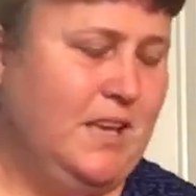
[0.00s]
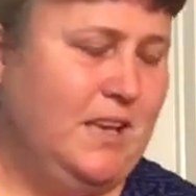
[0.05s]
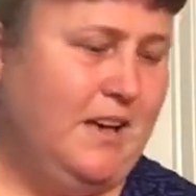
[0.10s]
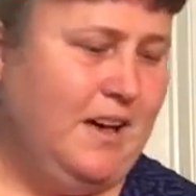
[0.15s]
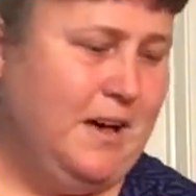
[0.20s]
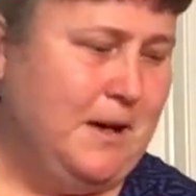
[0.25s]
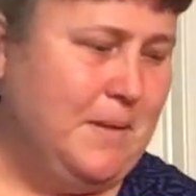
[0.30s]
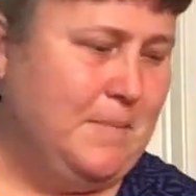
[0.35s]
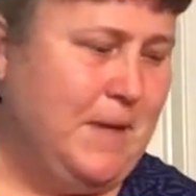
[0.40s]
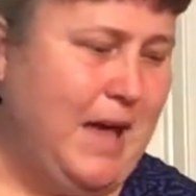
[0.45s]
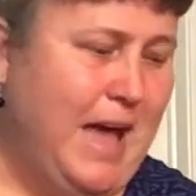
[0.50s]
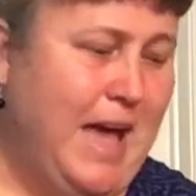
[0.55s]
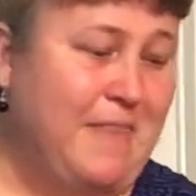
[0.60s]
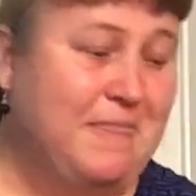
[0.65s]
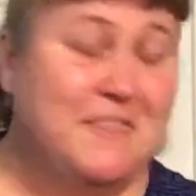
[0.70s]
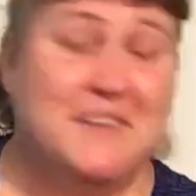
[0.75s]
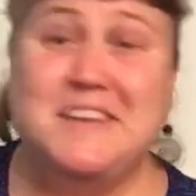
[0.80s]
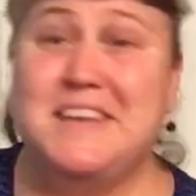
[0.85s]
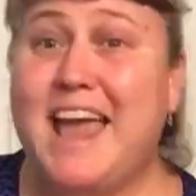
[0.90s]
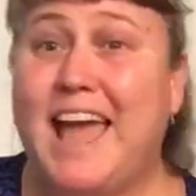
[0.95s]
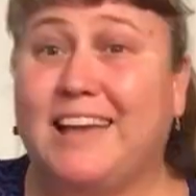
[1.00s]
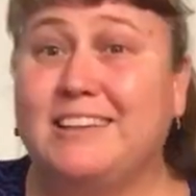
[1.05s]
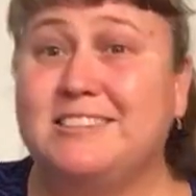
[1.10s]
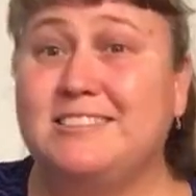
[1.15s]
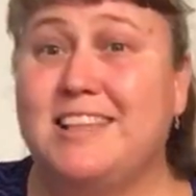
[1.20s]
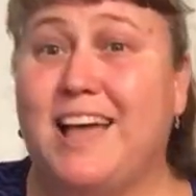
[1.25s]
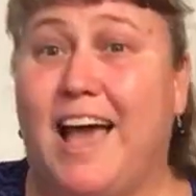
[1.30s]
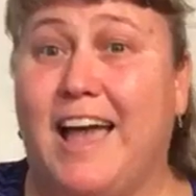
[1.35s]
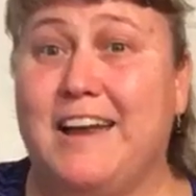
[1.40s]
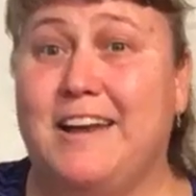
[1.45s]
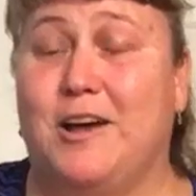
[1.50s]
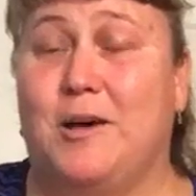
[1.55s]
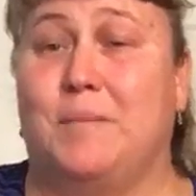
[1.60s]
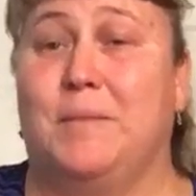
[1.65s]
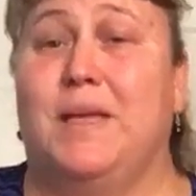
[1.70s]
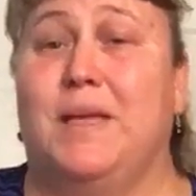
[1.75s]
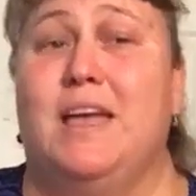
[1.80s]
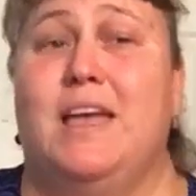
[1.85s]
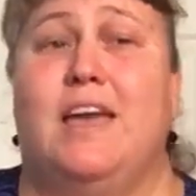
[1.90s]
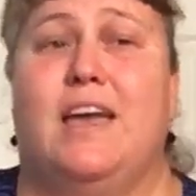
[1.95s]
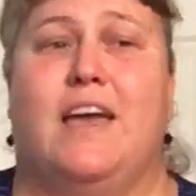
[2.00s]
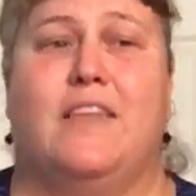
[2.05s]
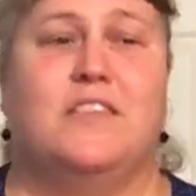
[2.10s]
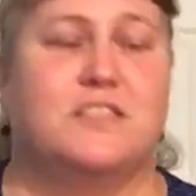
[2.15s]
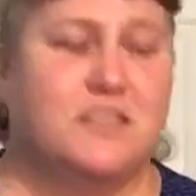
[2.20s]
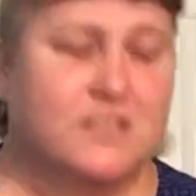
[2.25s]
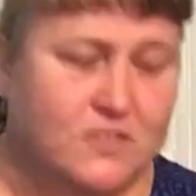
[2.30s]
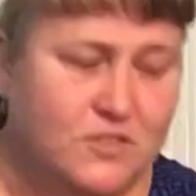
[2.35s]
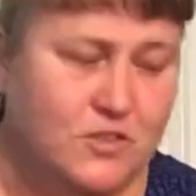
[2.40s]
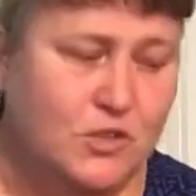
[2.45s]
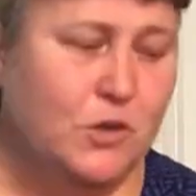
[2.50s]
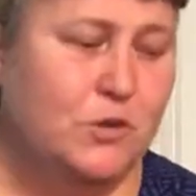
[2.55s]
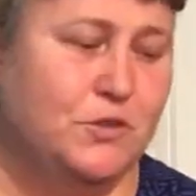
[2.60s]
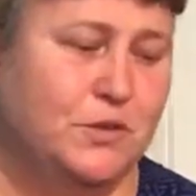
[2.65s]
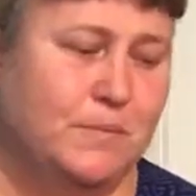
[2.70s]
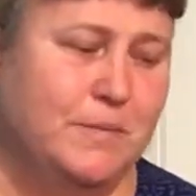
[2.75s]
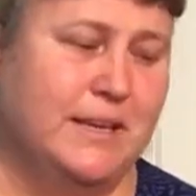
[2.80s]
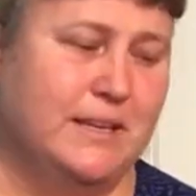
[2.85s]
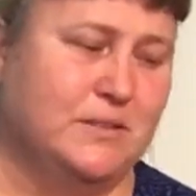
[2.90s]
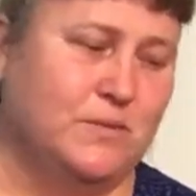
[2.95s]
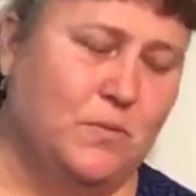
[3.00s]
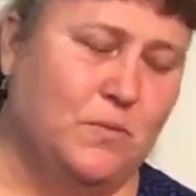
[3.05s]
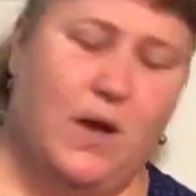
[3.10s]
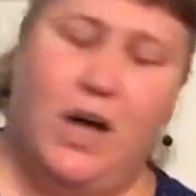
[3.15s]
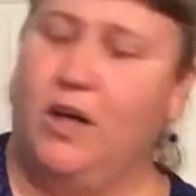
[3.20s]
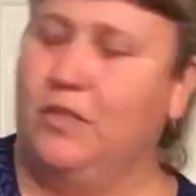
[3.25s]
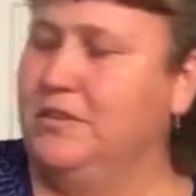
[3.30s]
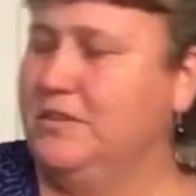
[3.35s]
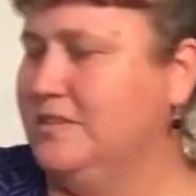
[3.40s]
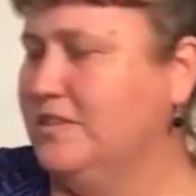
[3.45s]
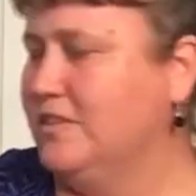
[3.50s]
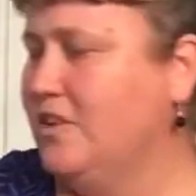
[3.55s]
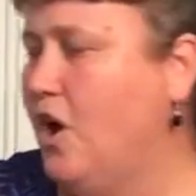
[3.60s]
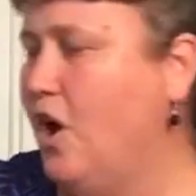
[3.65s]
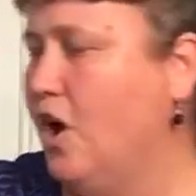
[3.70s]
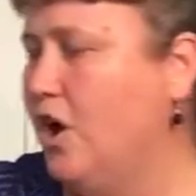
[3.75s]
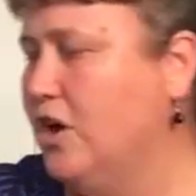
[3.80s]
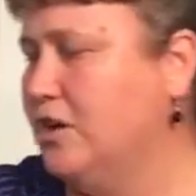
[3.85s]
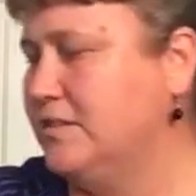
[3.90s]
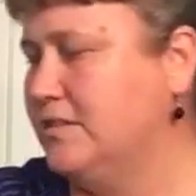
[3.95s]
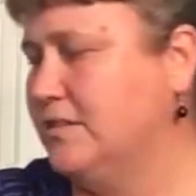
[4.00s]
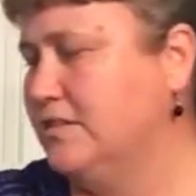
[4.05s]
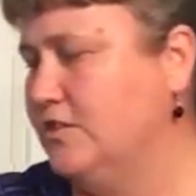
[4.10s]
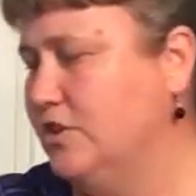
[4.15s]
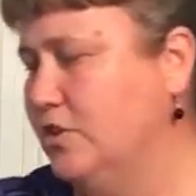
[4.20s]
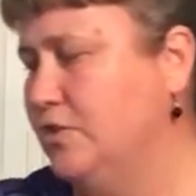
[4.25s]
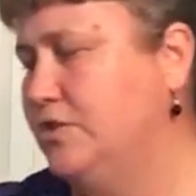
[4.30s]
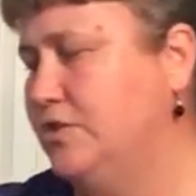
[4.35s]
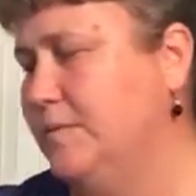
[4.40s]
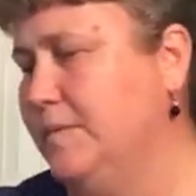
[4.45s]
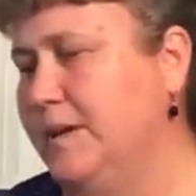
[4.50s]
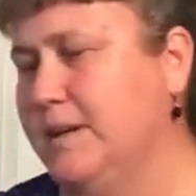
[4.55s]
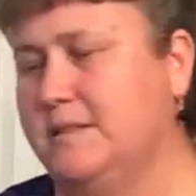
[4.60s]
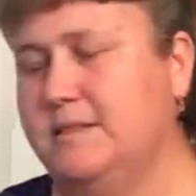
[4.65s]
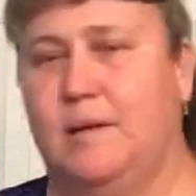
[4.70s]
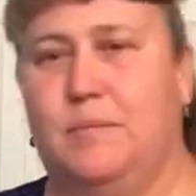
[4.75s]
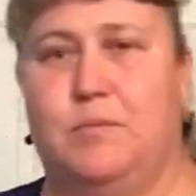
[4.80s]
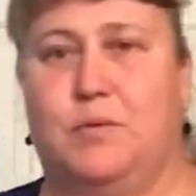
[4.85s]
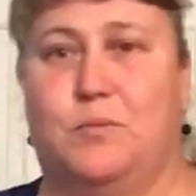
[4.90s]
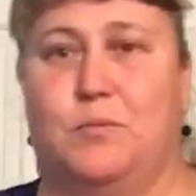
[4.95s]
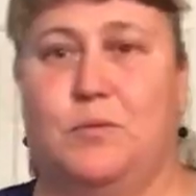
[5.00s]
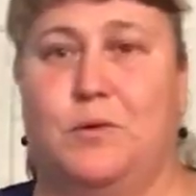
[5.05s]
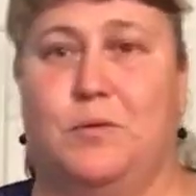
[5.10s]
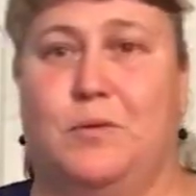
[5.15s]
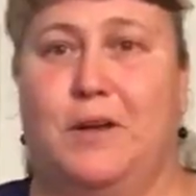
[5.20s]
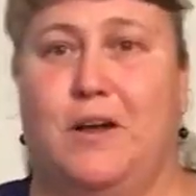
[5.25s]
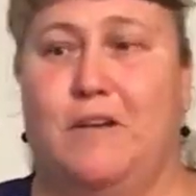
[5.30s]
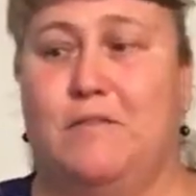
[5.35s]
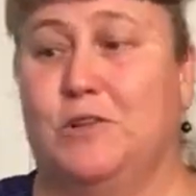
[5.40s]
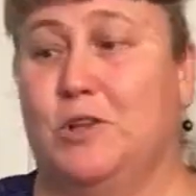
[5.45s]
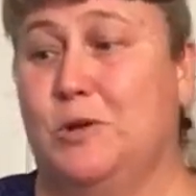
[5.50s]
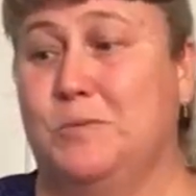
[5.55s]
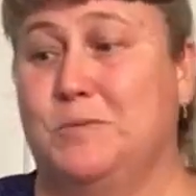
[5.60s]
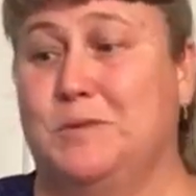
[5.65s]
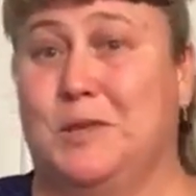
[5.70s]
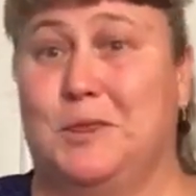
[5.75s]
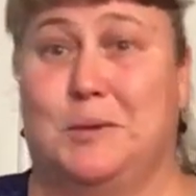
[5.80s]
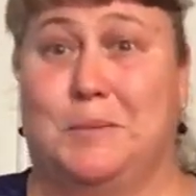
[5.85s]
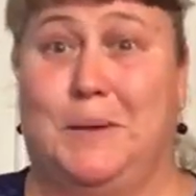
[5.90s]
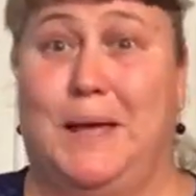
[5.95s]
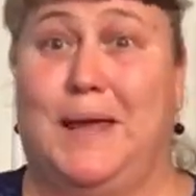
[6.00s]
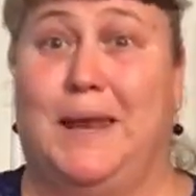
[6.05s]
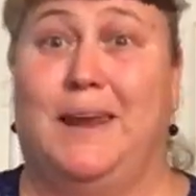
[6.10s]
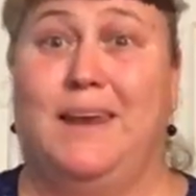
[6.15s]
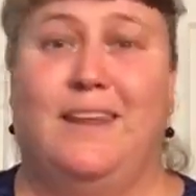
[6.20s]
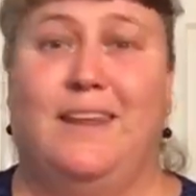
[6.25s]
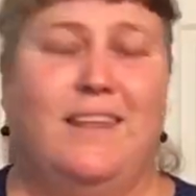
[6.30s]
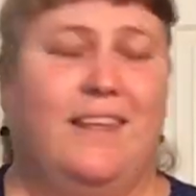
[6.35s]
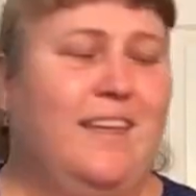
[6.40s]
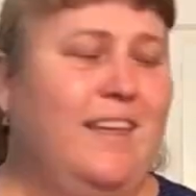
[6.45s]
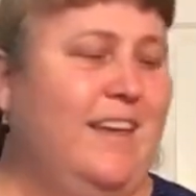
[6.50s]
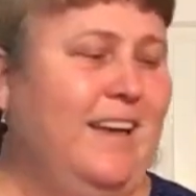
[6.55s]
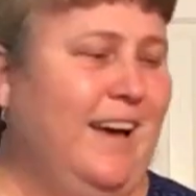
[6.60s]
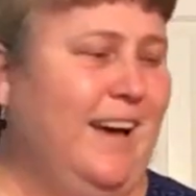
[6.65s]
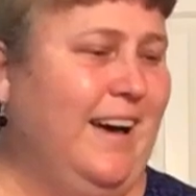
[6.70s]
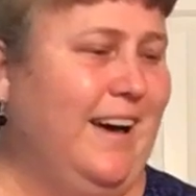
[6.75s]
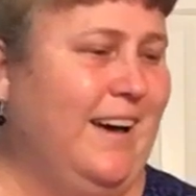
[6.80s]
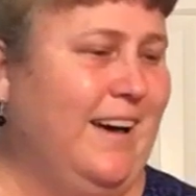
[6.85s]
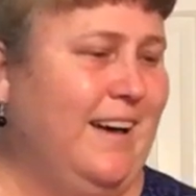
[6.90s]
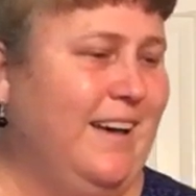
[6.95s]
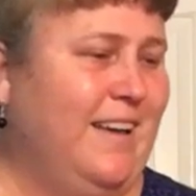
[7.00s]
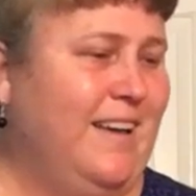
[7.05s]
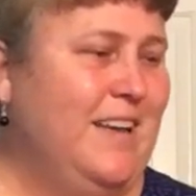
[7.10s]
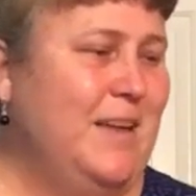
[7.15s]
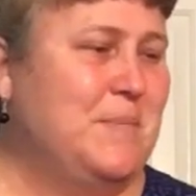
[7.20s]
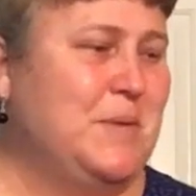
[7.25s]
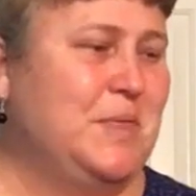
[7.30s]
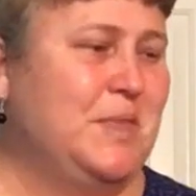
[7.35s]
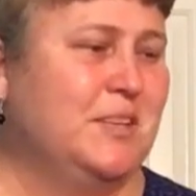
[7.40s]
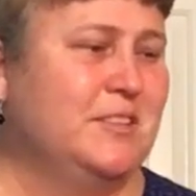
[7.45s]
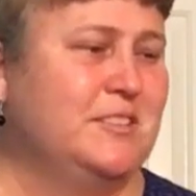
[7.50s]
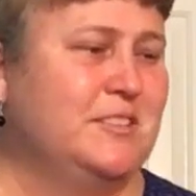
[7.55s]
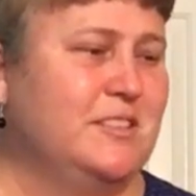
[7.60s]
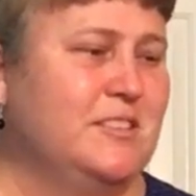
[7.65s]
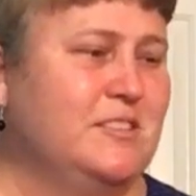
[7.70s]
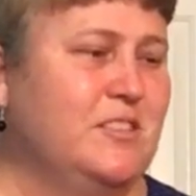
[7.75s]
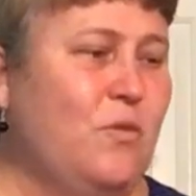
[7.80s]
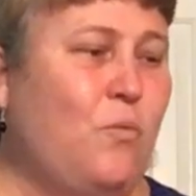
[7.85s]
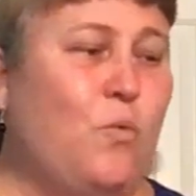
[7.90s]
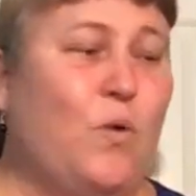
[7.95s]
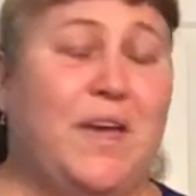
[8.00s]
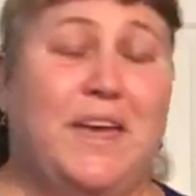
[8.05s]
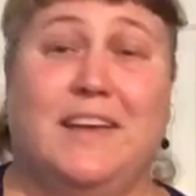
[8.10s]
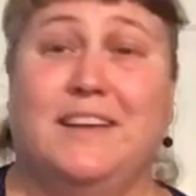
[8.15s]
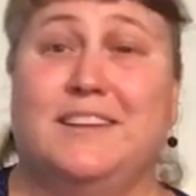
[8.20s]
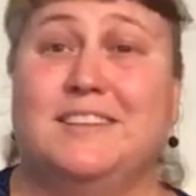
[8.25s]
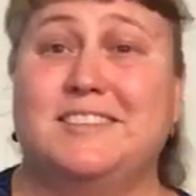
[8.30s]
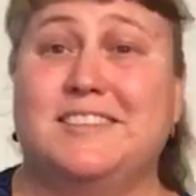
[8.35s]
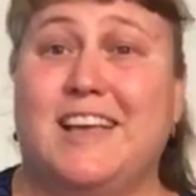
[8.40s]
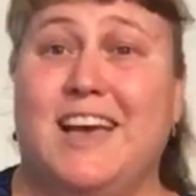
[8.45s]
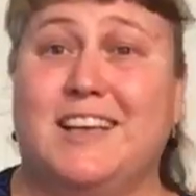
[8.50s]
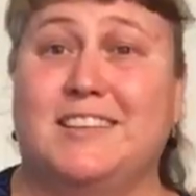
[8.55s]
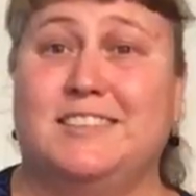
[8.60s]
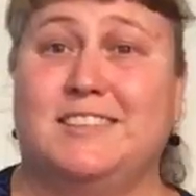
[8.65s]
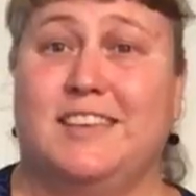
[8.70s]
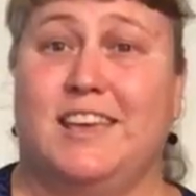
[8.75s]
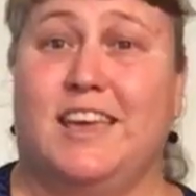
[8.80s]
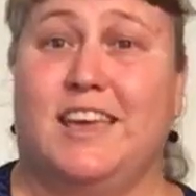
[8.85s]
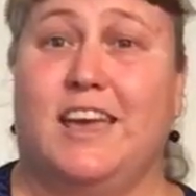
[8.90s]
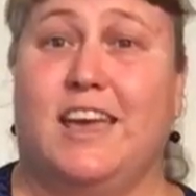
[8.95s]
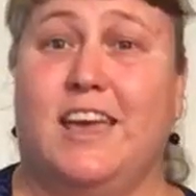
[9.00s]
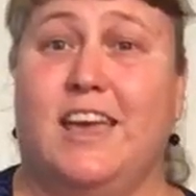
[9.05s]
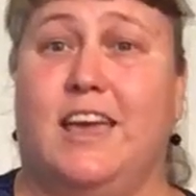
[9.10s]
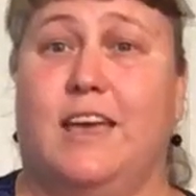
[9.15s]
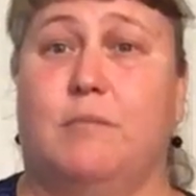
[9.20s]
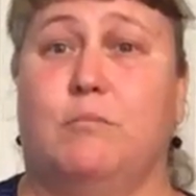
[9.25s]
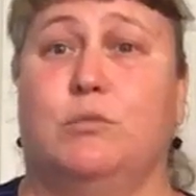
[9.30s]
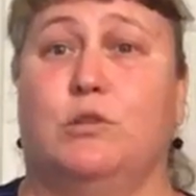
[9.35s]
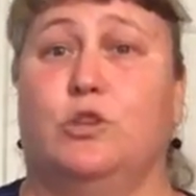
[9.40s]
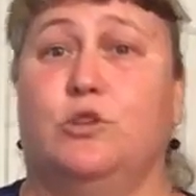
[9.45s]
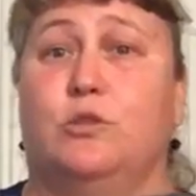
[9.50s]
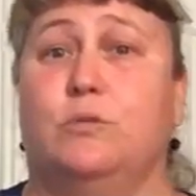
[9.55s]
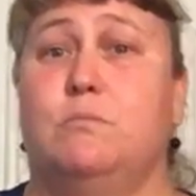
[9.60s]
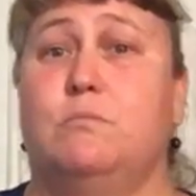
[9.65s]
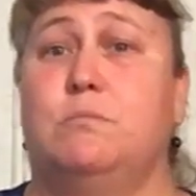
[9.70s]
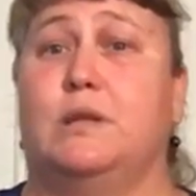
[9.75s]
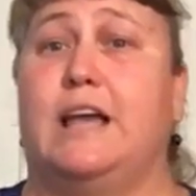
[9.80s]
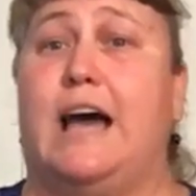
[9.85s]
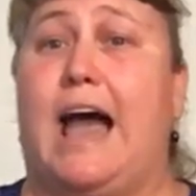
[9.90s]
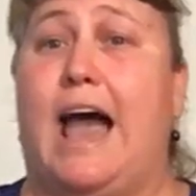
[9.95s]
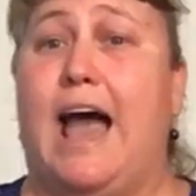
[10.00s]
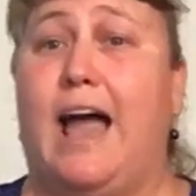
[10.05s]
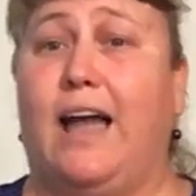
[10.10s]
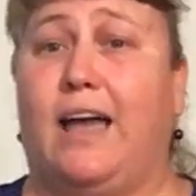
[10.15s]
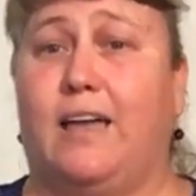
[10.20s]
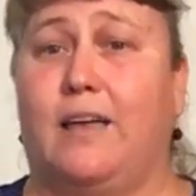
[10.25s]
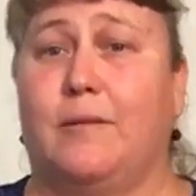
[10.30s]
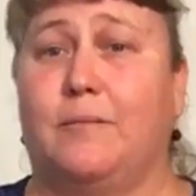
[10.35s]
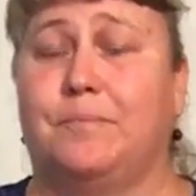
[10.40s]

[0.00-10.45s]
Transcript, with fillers: Um, and the next item, and this is new to me as well. This is all new to me except the runway envelopes and the pen. Uh, but this is the Wings SE in Bloom Black.